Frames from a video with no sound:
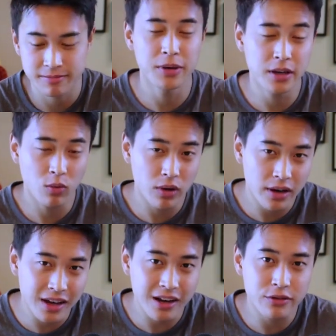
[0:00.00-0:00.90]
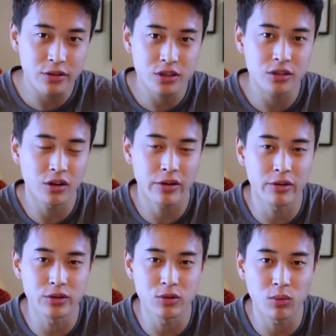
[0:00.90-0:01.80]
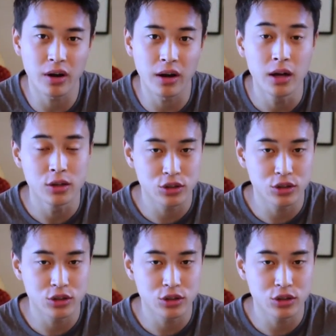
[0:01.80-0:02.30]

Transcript: Pick whatever scenario you want.